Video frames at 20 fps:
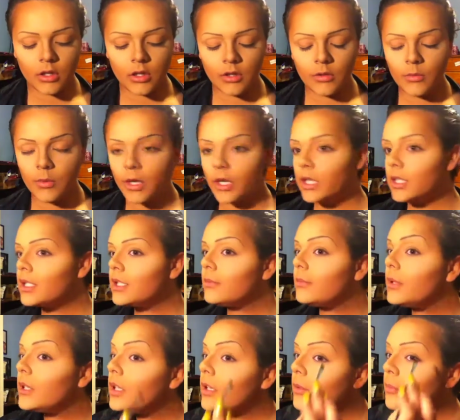You want it to
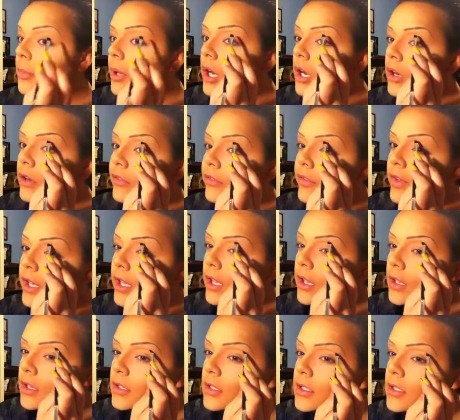be
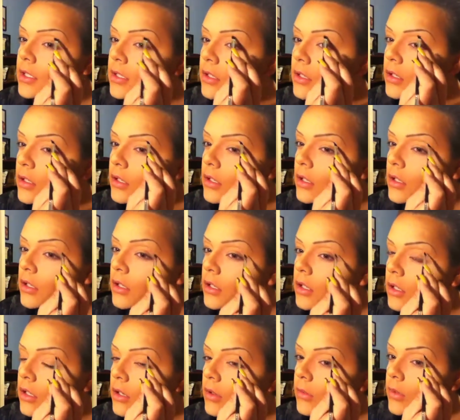perfect.
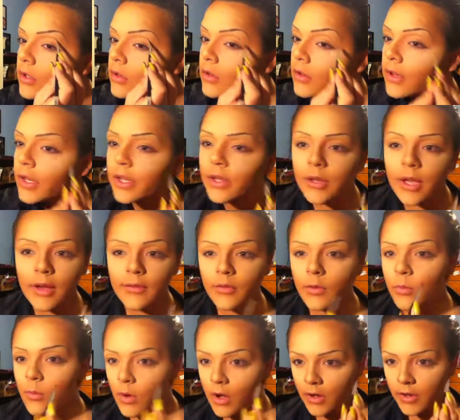You don't want to look like you have
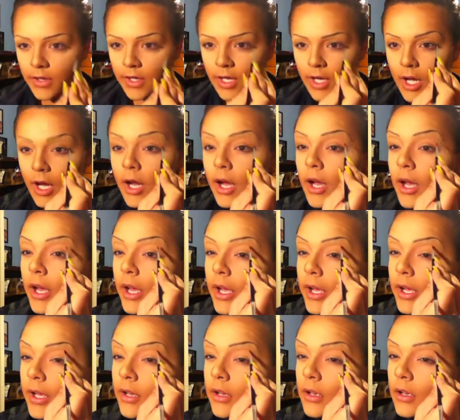a wonky
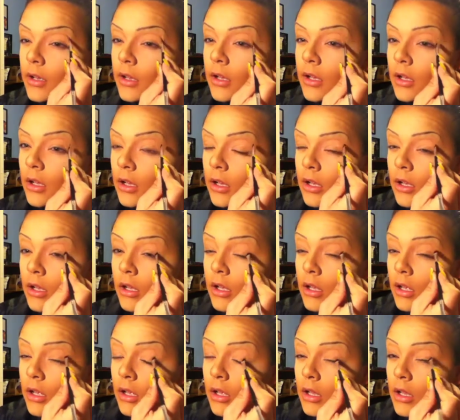eye.
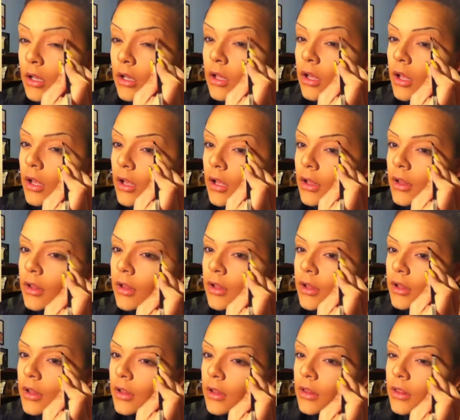Yeah,
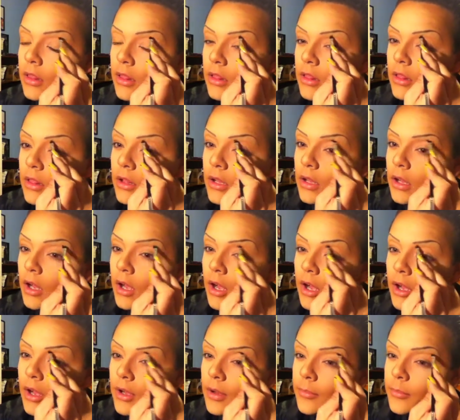
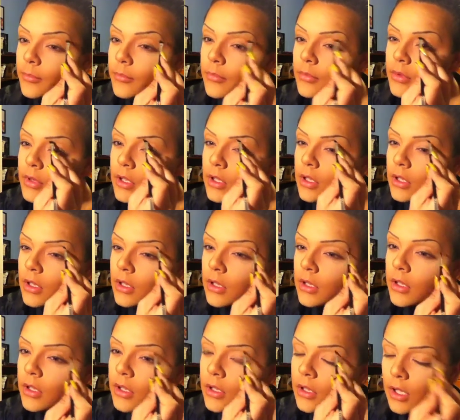
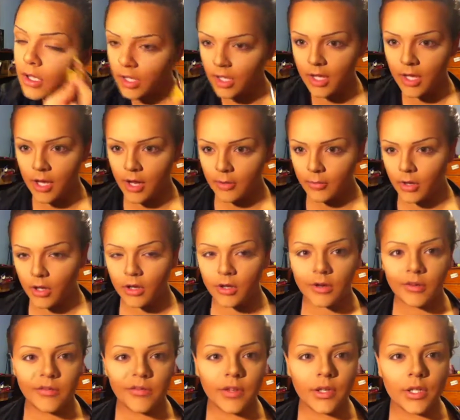I'm not
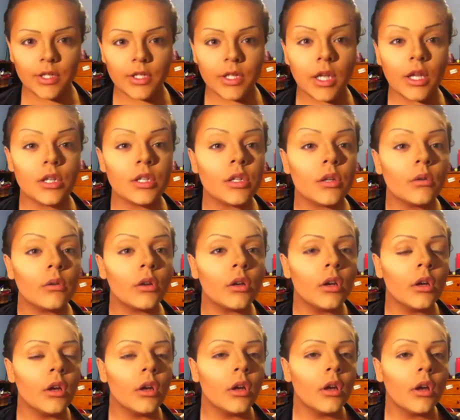going to finish that joke.
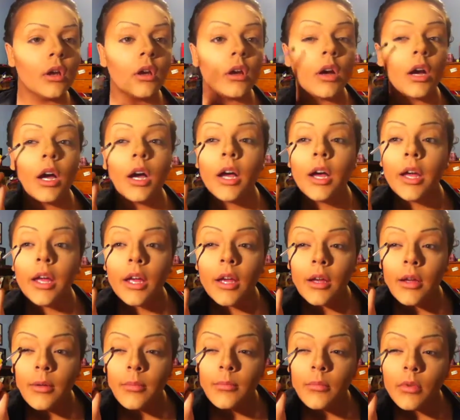I
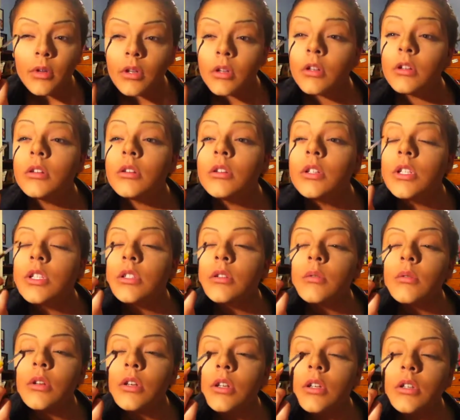am just
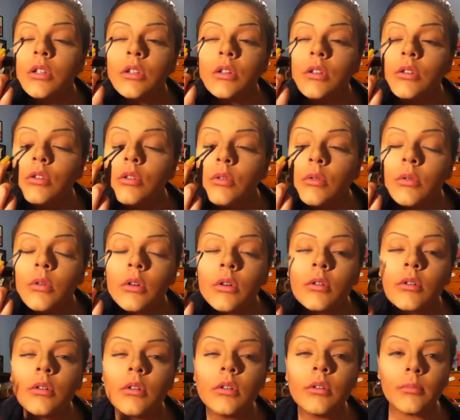going to do
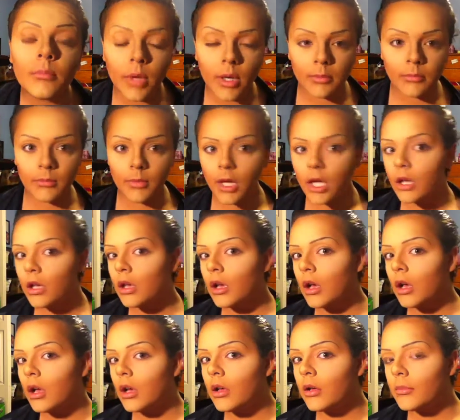my
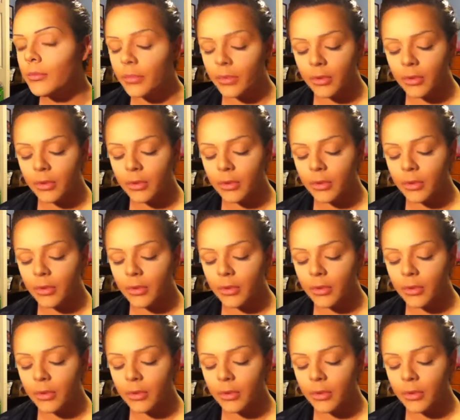makeup.